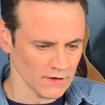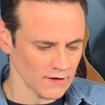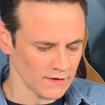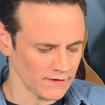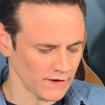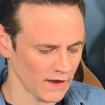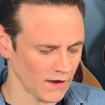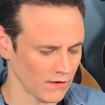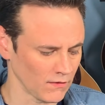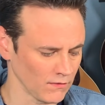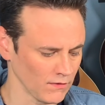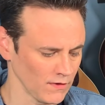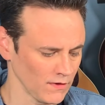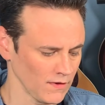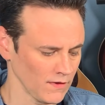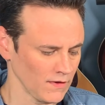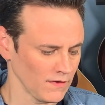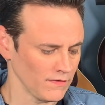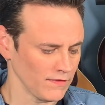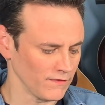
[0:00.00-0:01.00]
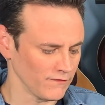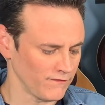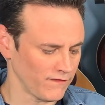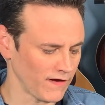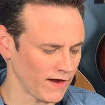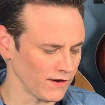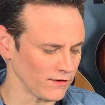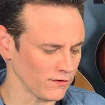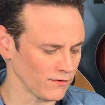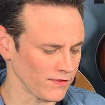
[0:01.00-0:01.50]
Now, the
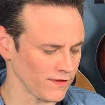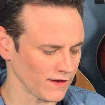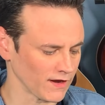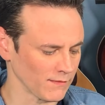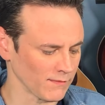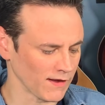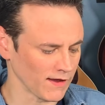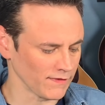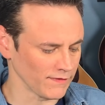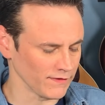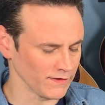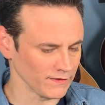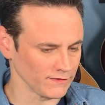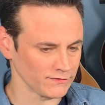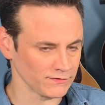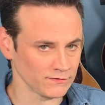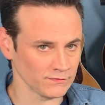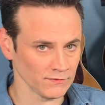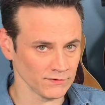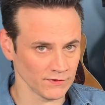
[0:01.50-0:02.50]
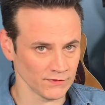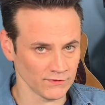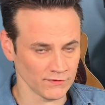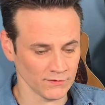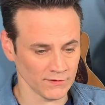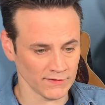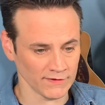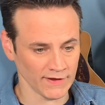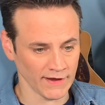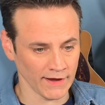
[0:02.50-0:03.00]
final thing about this when you're
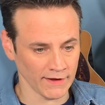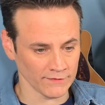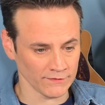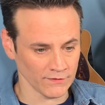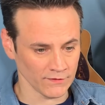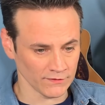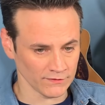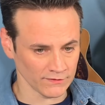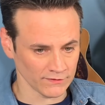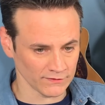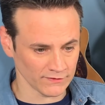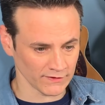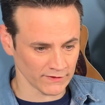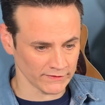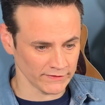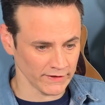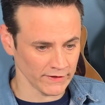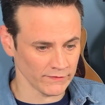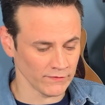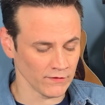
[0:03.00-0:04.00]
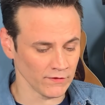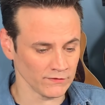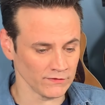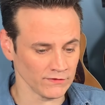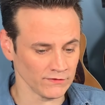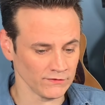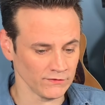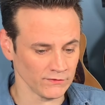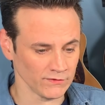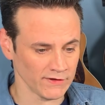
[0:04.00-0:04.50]
doing eighth notes and 16th notes
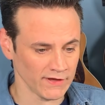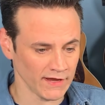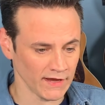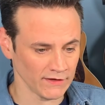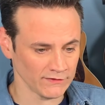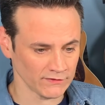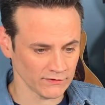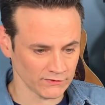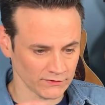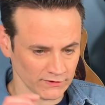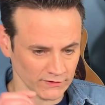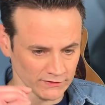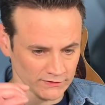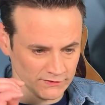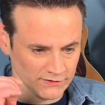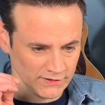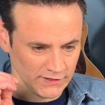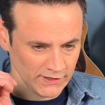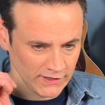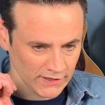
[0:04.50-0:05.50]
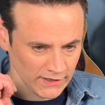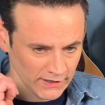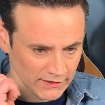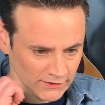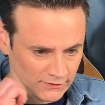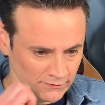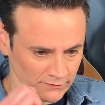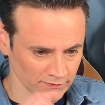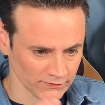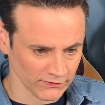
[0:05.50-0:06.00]
is you can't just
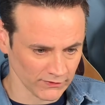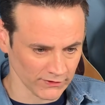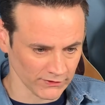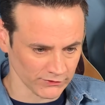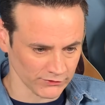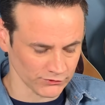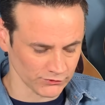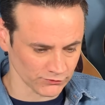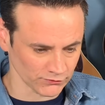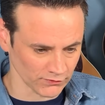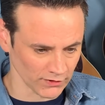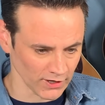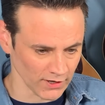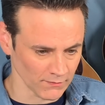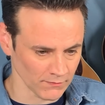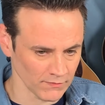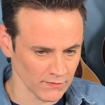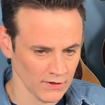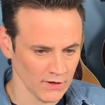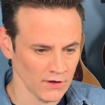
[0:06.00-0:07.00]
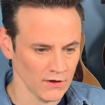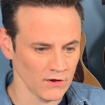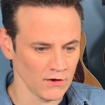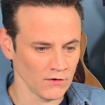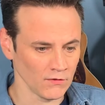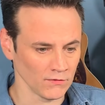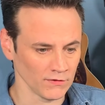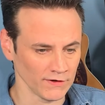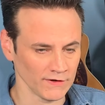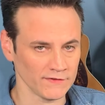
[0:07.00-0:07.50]
continuously strum
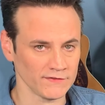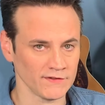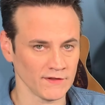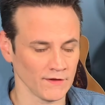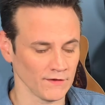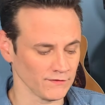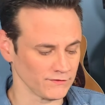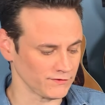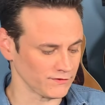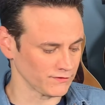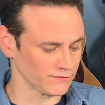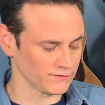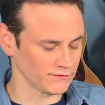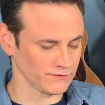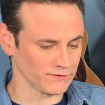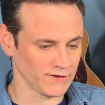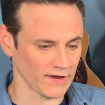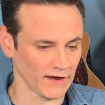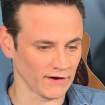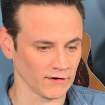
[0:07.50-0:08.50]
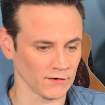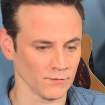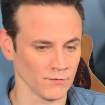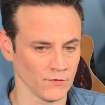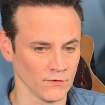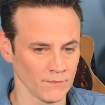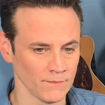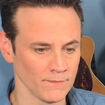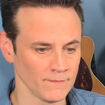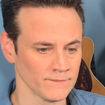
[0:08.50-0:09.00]
where it sounds just
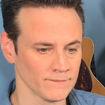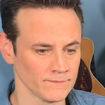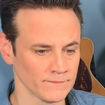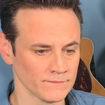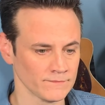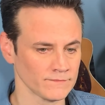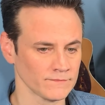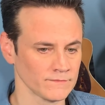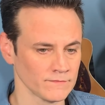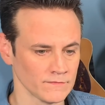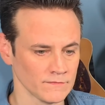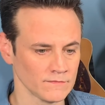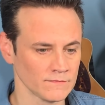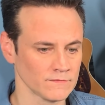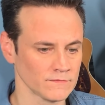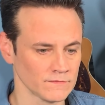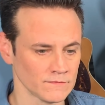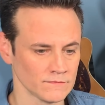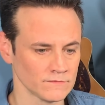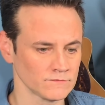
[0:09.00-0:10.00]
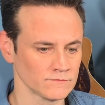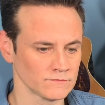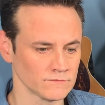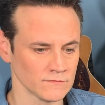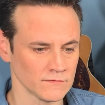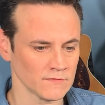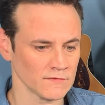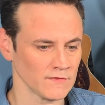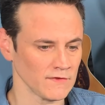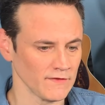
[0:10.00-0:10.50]
terrible.
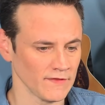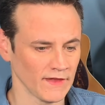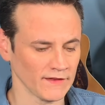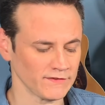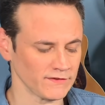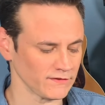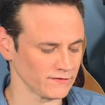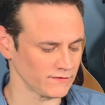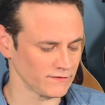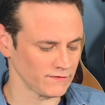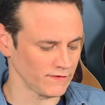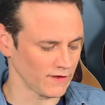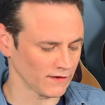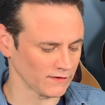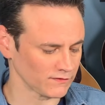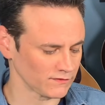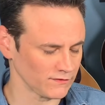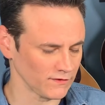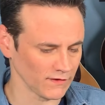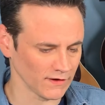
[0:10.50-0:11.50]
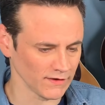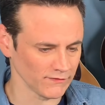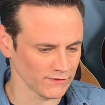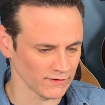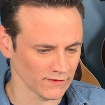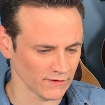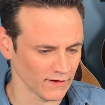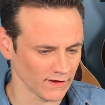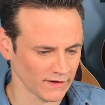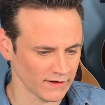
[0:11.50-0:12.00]
And that's not
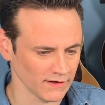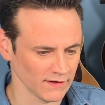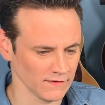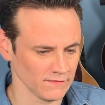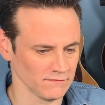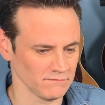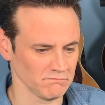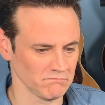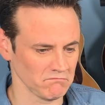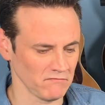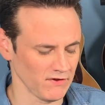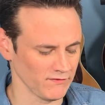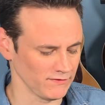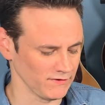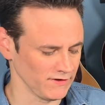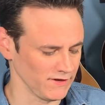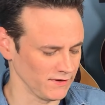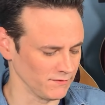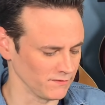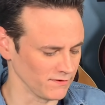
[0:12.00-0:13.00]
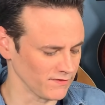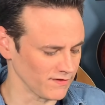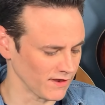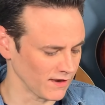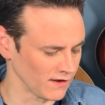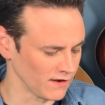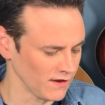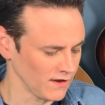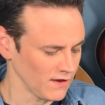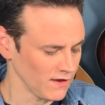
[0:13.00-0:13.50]
even, I can't even deal with
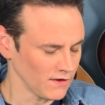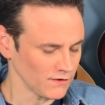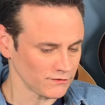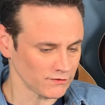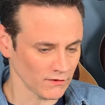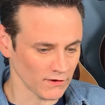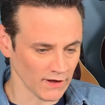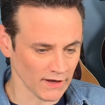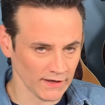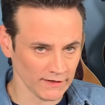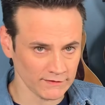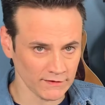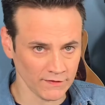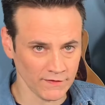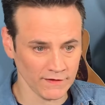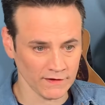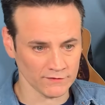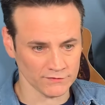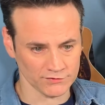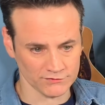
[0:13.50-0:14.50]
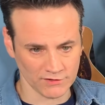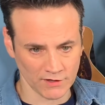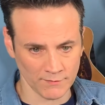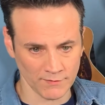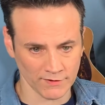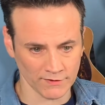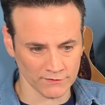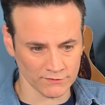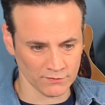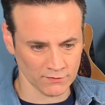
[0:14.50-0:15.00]
that. So I like to think of
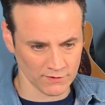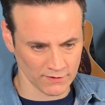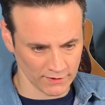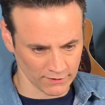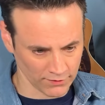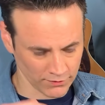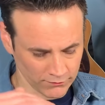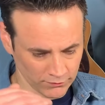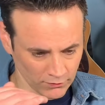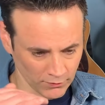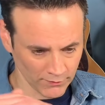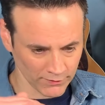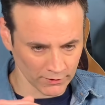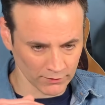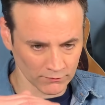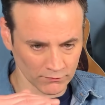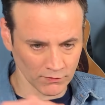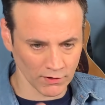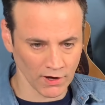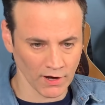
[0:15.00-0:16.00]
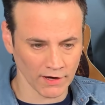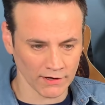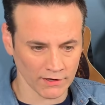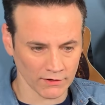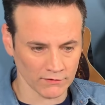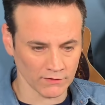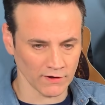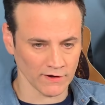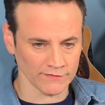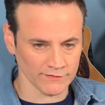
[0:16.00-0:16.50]
strumming as sort of like throwing a rock
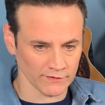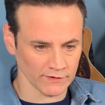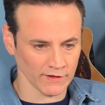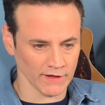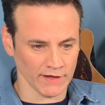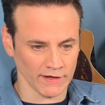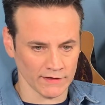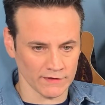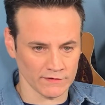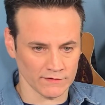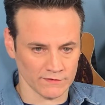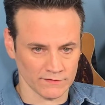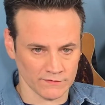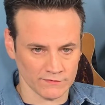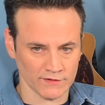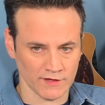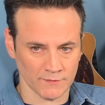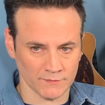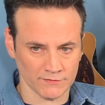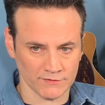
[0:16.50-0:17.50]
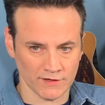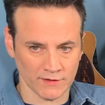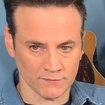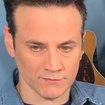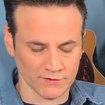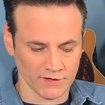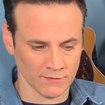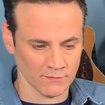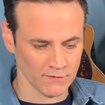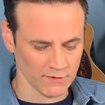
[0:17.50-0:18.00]
across the lake. Skip, skip,
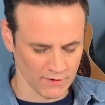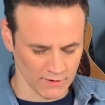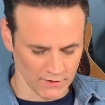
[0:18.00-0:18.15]
skip.